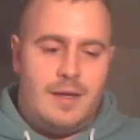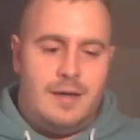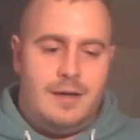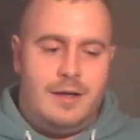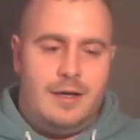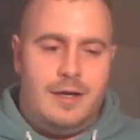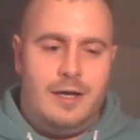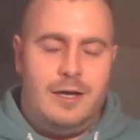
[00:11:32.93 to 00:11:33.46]

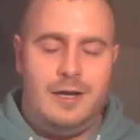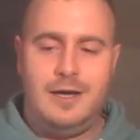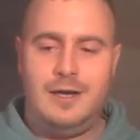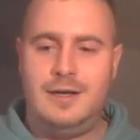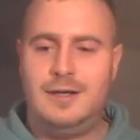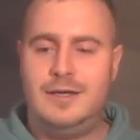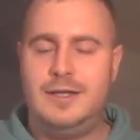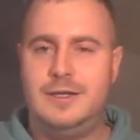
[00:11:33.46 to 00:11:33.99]

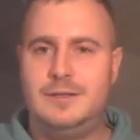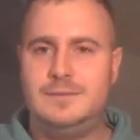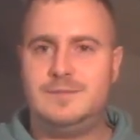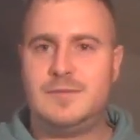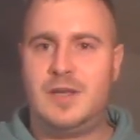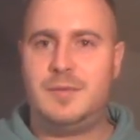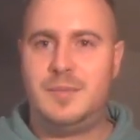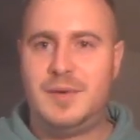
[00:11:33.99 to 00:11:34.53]

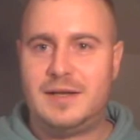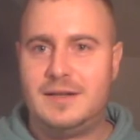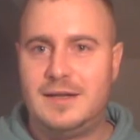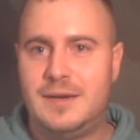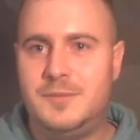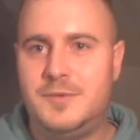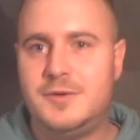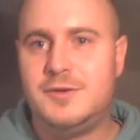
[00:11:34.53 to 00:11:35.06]
I'll be back
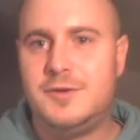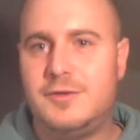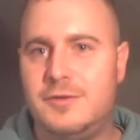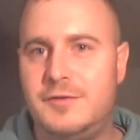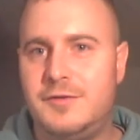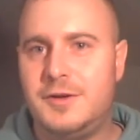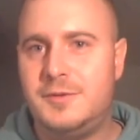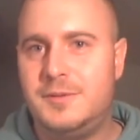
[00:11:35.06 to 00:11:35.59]
again with another
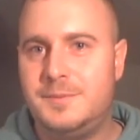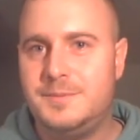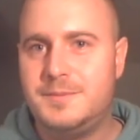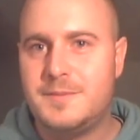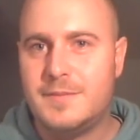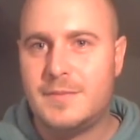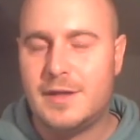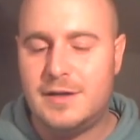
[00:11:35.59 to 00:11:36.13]
review.
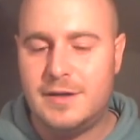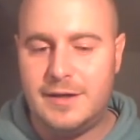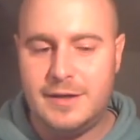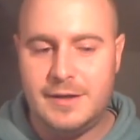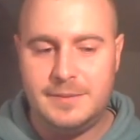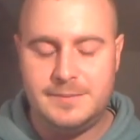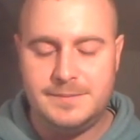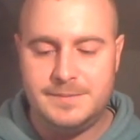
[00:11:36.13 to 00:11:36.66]

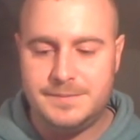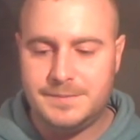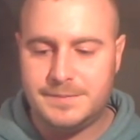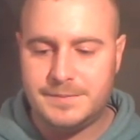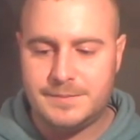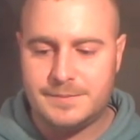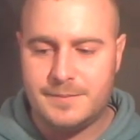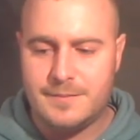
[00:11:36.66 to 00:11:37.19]

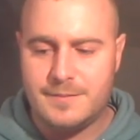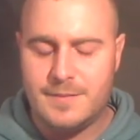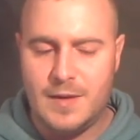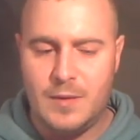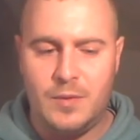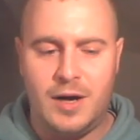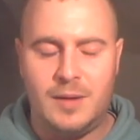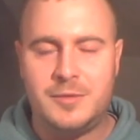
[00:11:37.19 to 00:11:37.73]

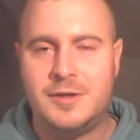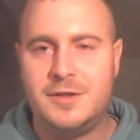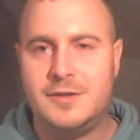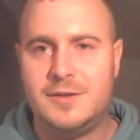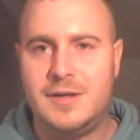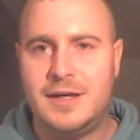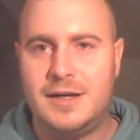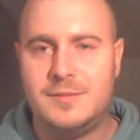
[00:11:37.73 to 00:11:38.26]
What I'm going to
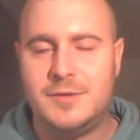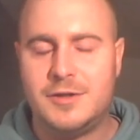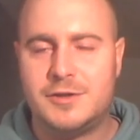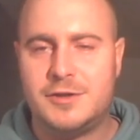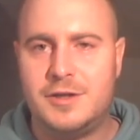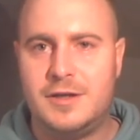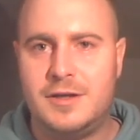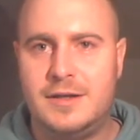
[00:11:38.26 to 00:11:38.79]
do yet I'm not
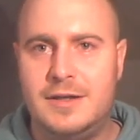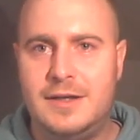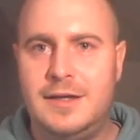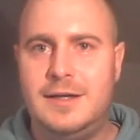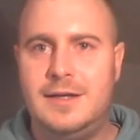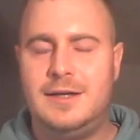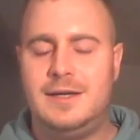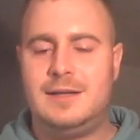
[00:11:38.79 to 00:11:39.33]
sure,
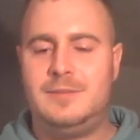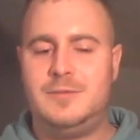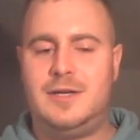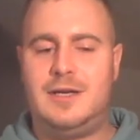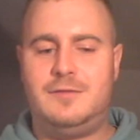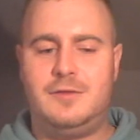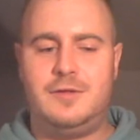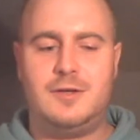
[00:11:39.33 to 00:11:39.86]
and I'm going
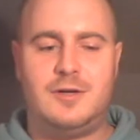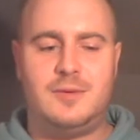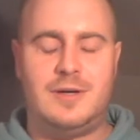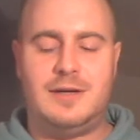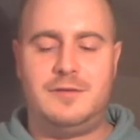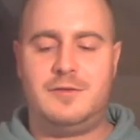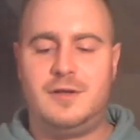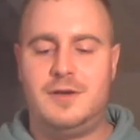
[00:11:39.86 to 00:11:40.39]
to have a look at
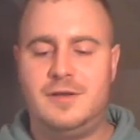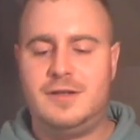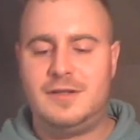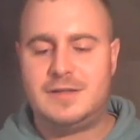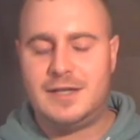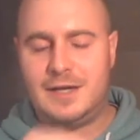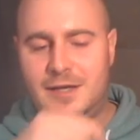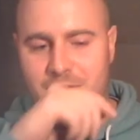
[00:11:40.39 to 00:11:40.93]
what I've got and
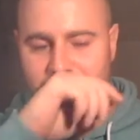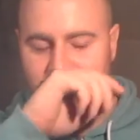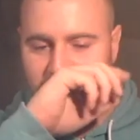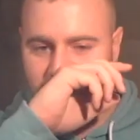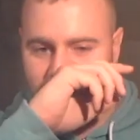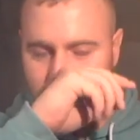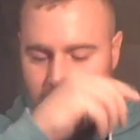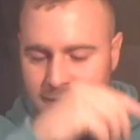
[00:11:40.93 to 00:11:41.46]
decide, but I
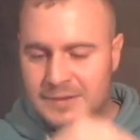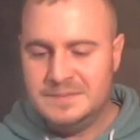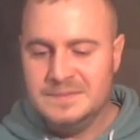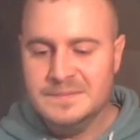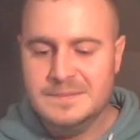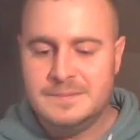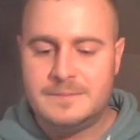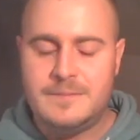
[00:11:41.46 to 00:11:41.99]
know
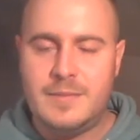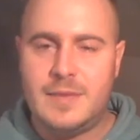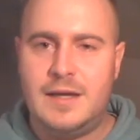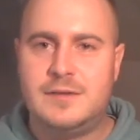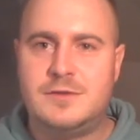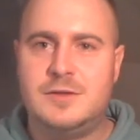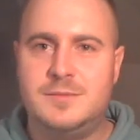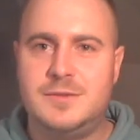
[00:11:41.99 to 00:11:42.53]

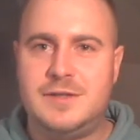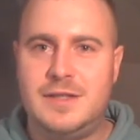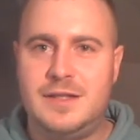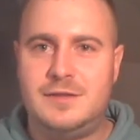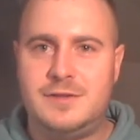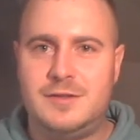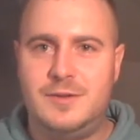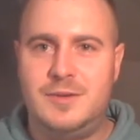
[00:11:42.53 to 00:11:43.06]
at some
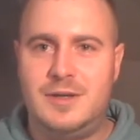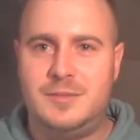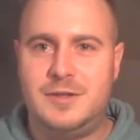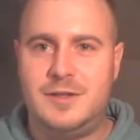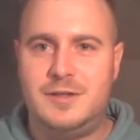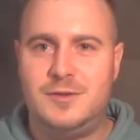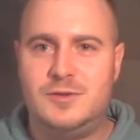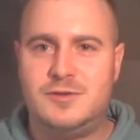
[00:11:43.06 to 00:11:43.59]
stage soon I'm
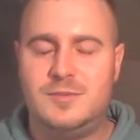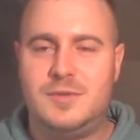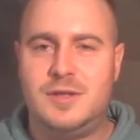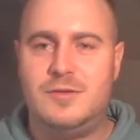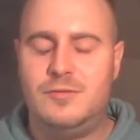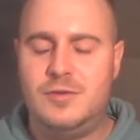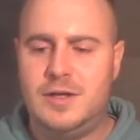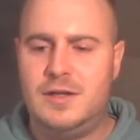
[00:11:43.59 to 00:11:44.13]
going to do
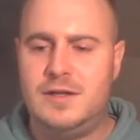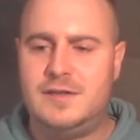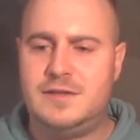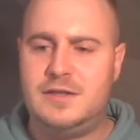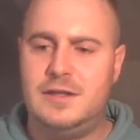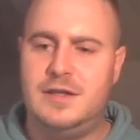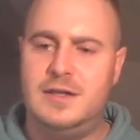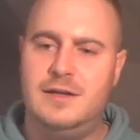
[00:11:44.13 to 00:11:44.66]
something really
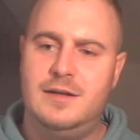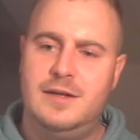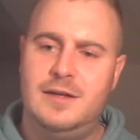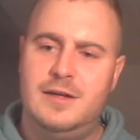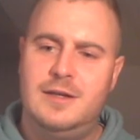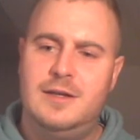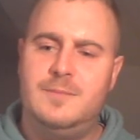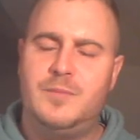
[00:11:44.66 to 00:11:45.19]
silly
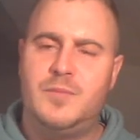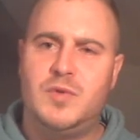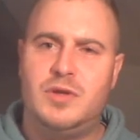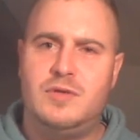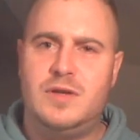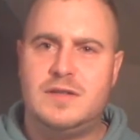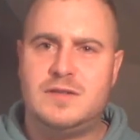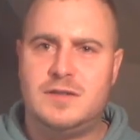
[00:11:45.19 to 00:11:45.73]
with
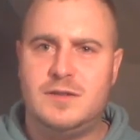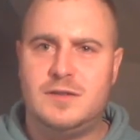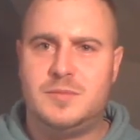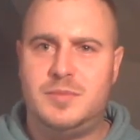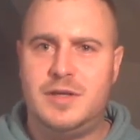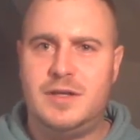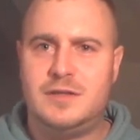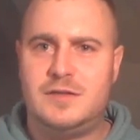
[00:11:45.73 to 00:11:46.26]
the rest of those
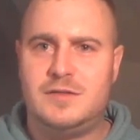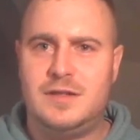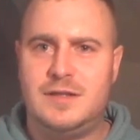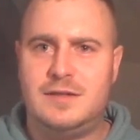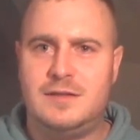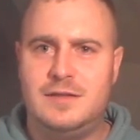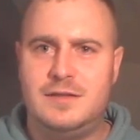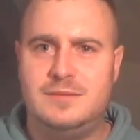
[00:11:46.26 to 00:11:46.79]
brain
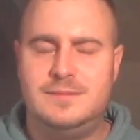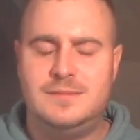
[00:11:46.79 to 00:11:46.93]
strains.